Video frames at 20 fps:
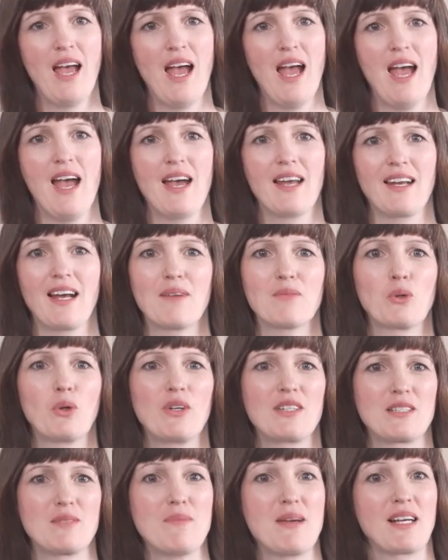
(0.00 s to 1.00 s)
And I'm
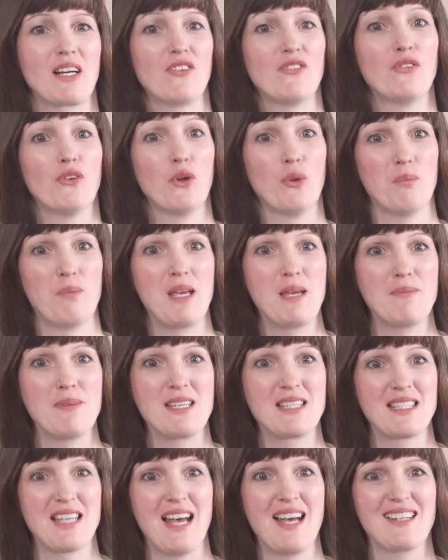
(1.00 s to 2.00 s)
going to make a full baby
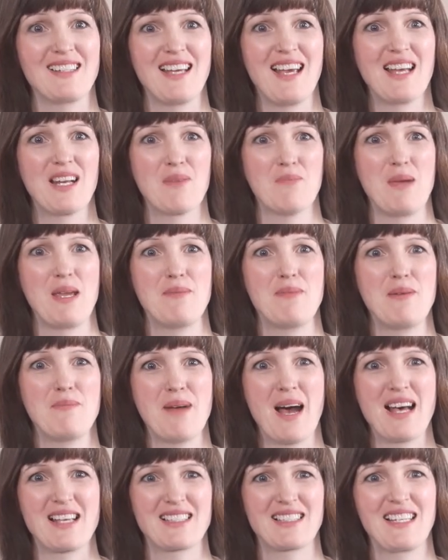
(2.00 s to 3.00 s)
set and a baby
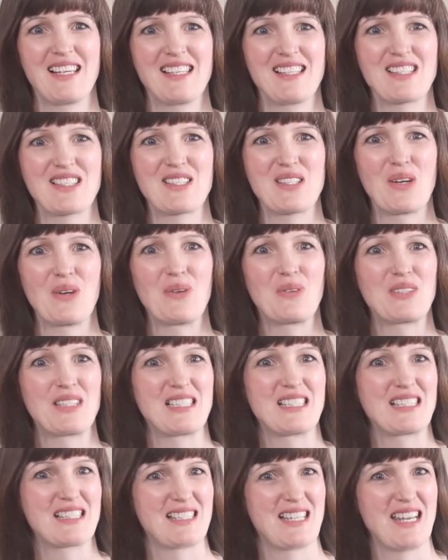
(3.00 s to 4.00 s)
basket, so
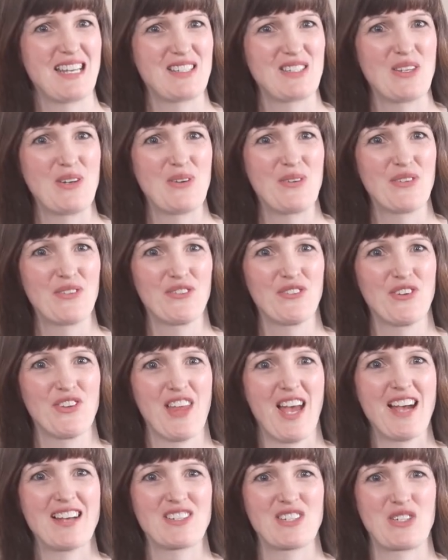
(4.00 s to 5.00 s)
stay tuned for
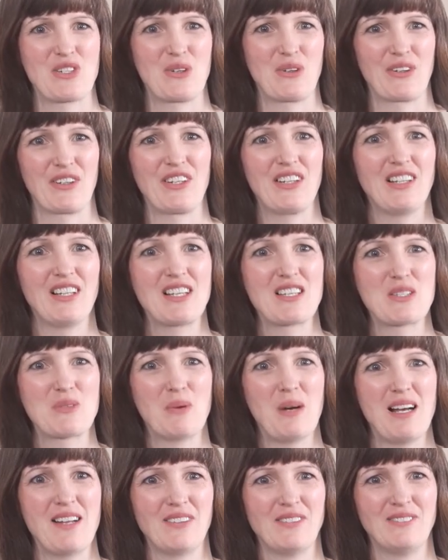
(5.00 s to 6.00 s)
that tutorial as
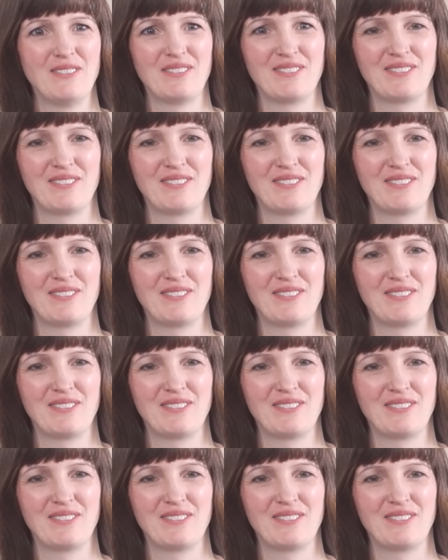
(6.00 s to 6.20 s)
well.